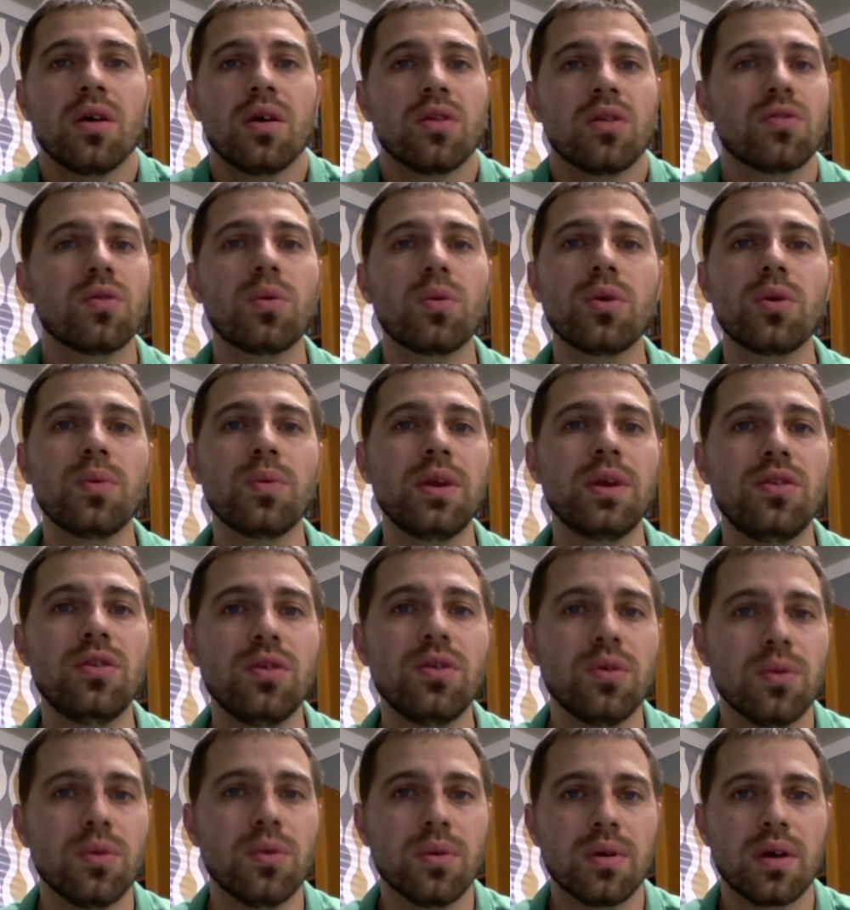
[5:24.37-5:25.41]
So what do we
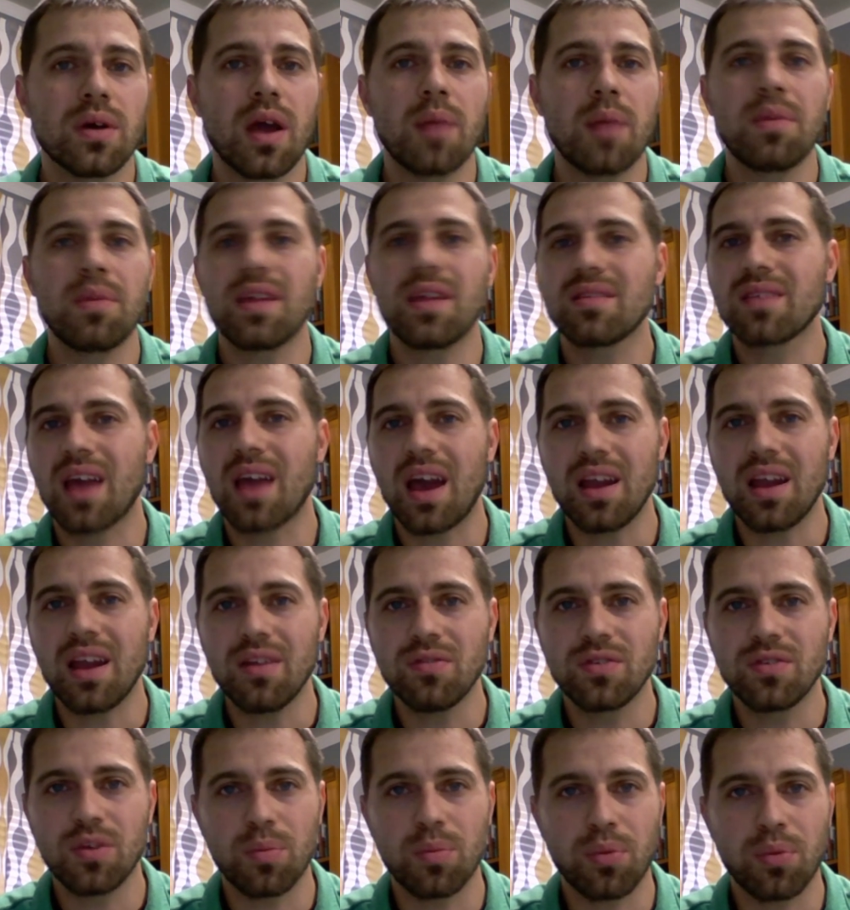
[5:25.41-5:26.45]
do? I mean, that's kind
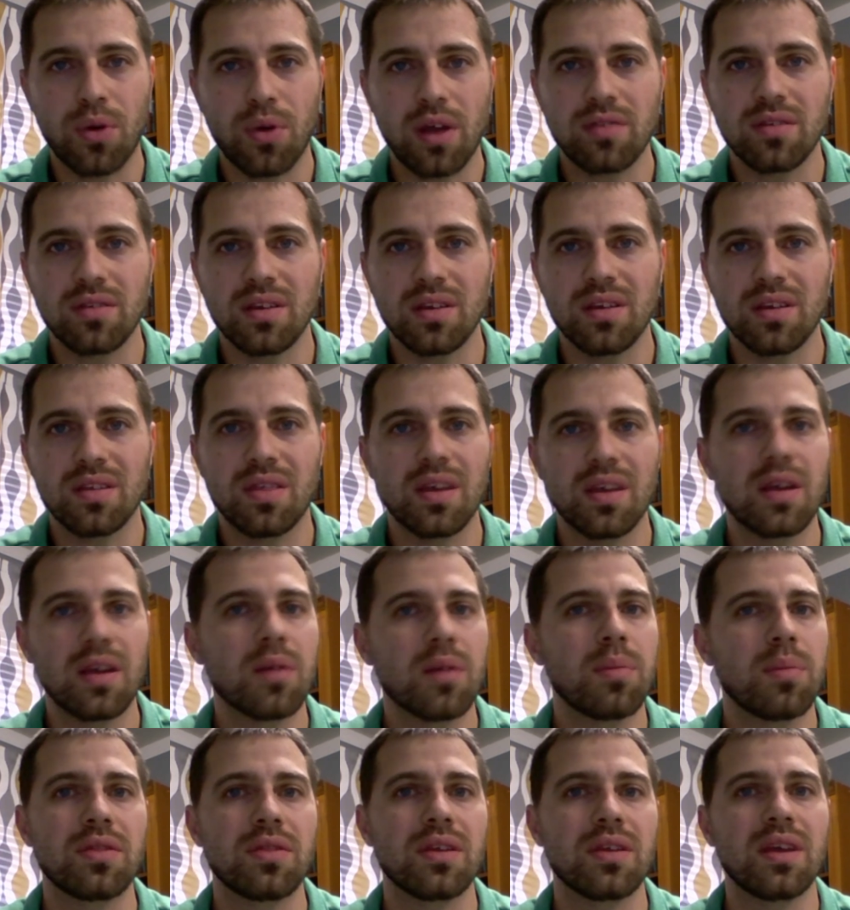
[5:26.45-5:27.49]
of depressing to think
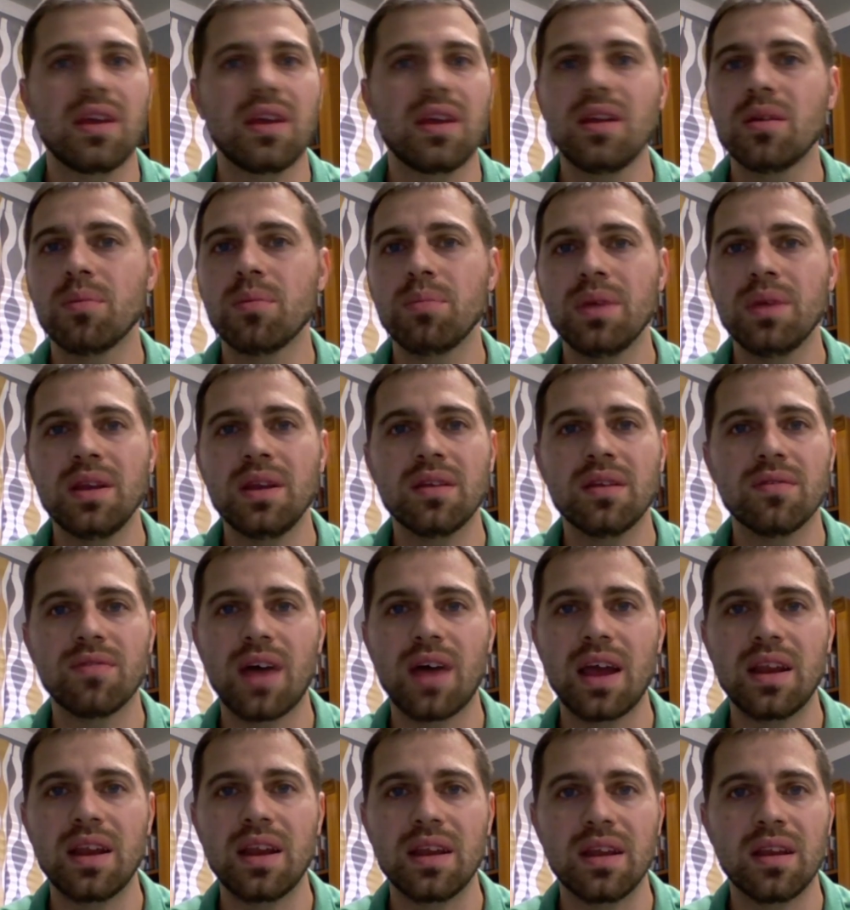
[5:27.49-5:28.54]
about the kingdom being
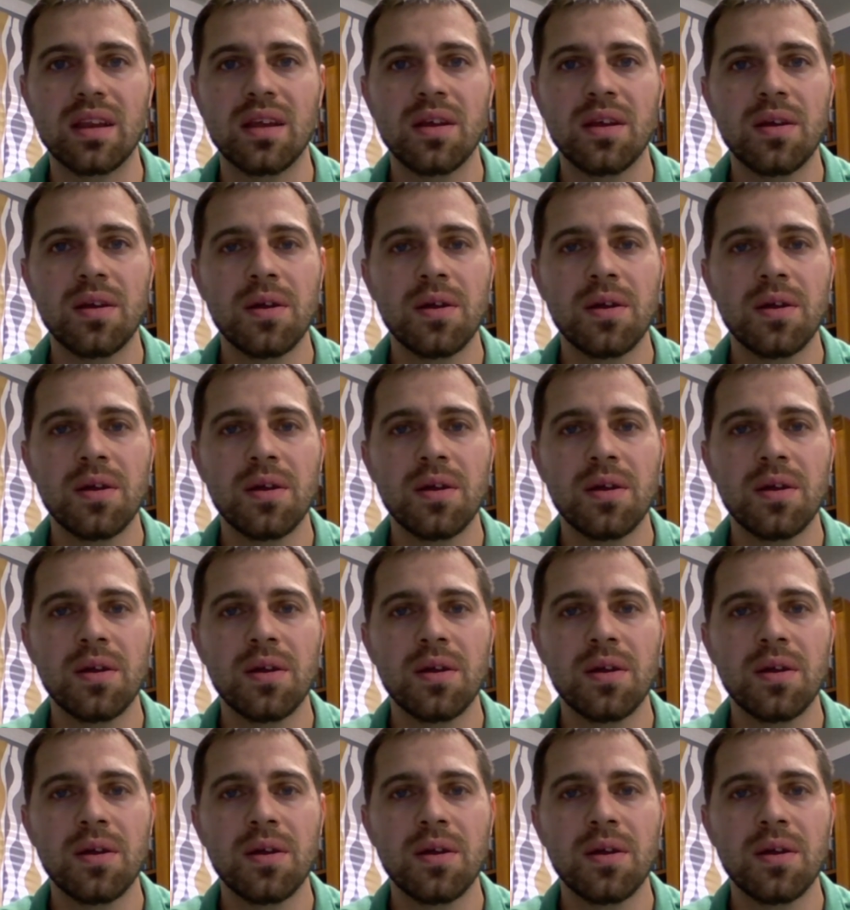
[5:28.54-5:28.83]
divided.